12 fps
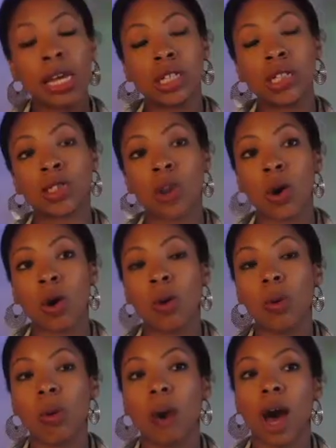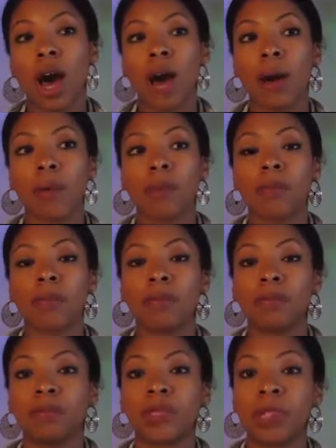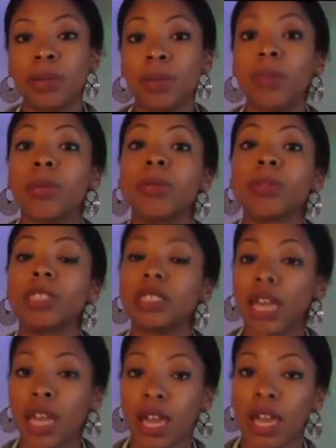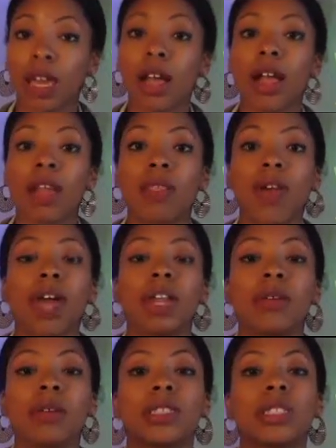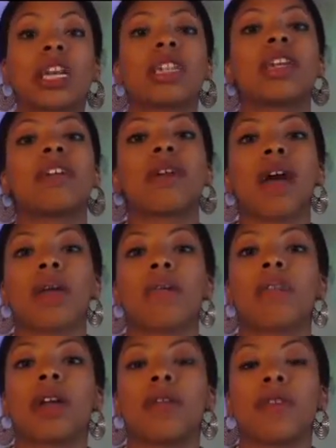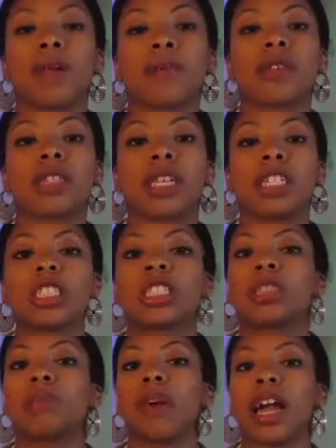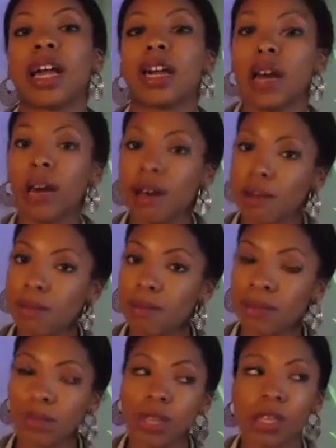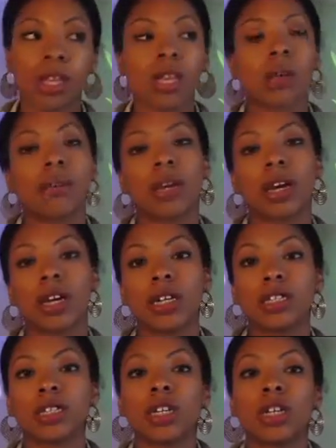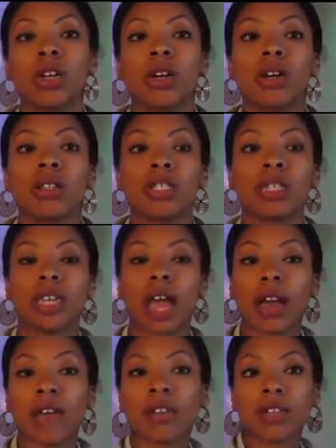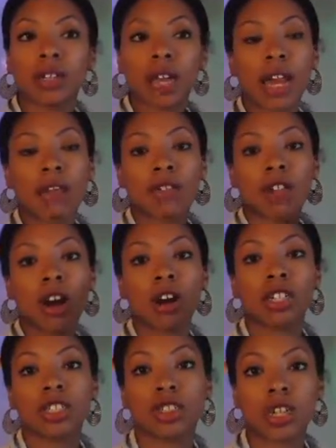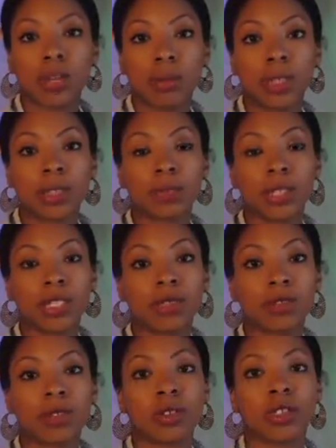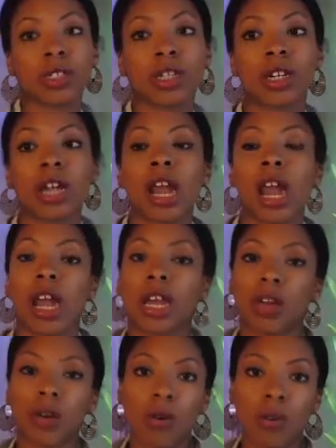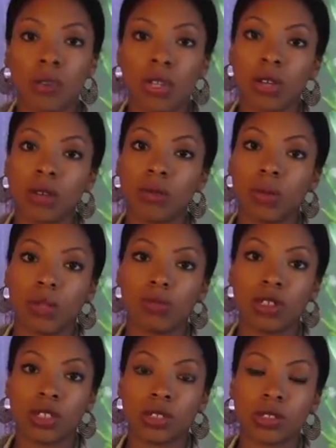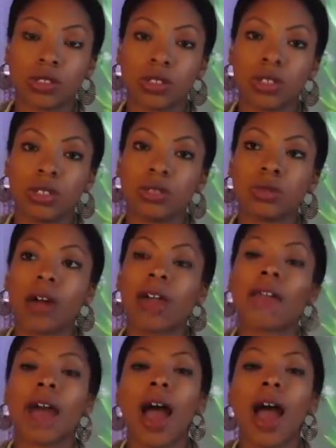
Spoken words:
So some people were saying that it was to get their reputations back up because Ciara kind of tarnished her image because of Future and the whole thing with Russell and his wife.